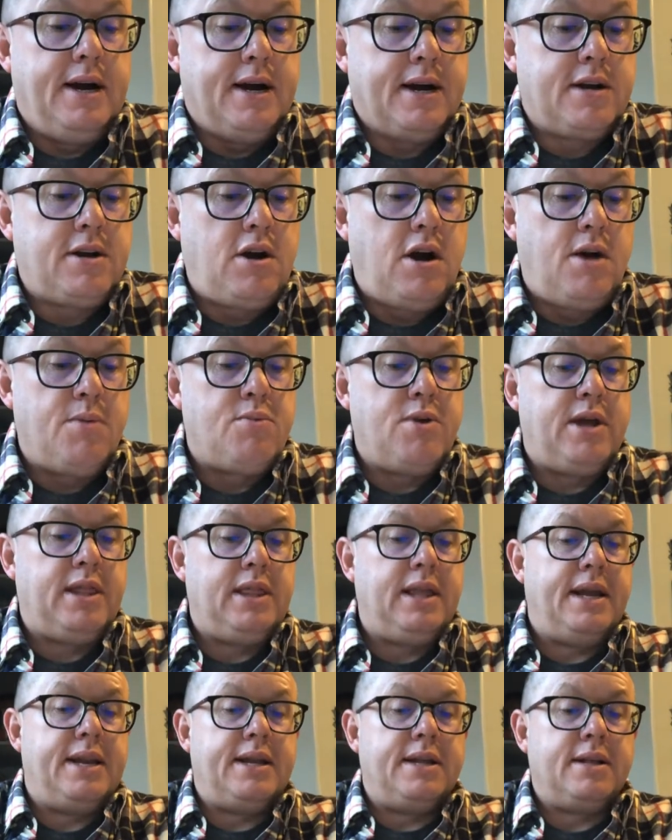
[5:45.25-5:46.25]
Comrade
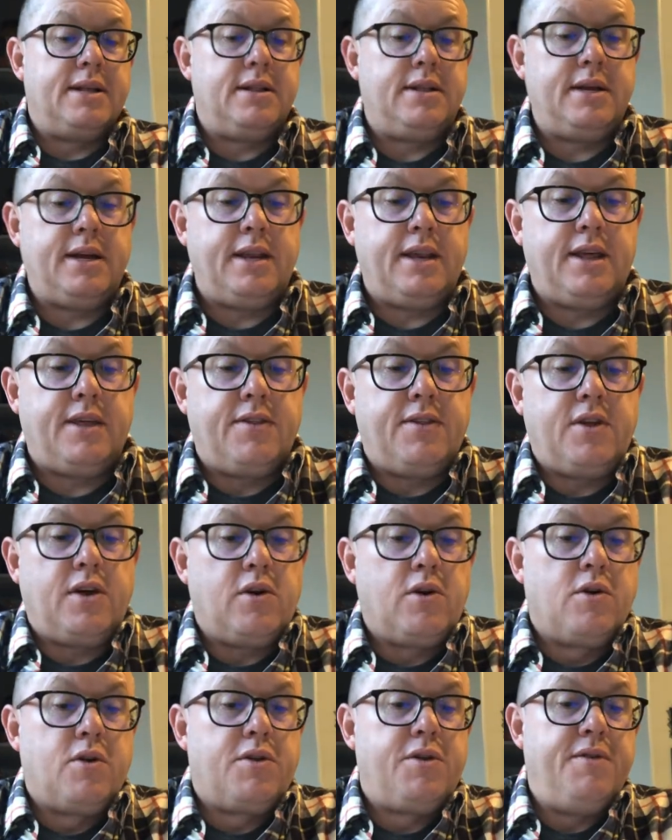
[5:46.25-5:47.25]
Lenin cleaning the
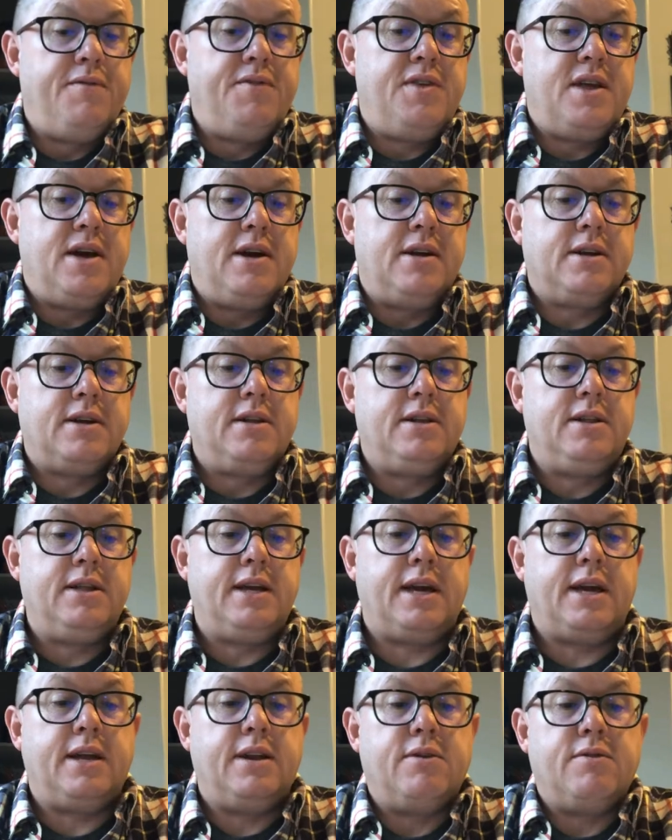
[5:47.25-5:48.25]
earth of the
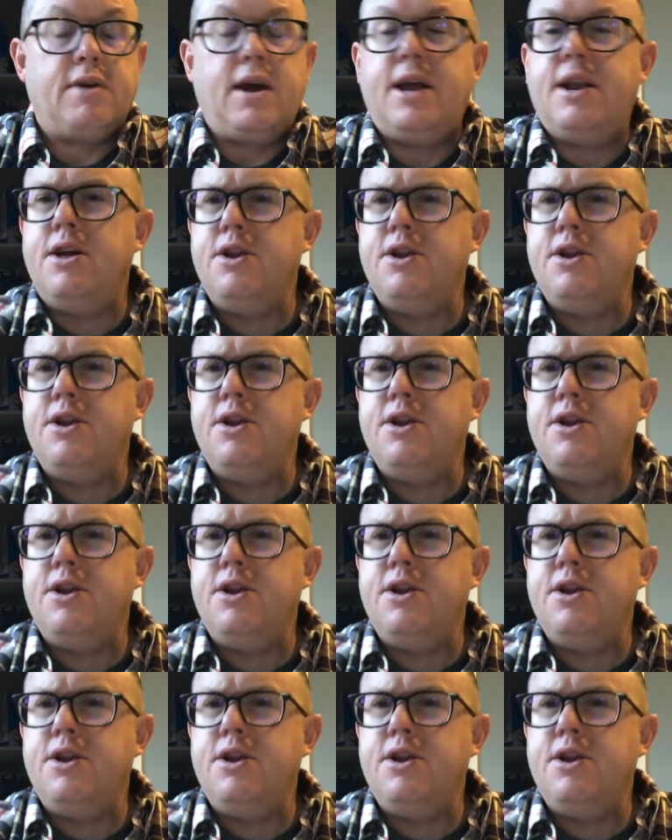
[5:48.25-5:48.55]
unclean, right?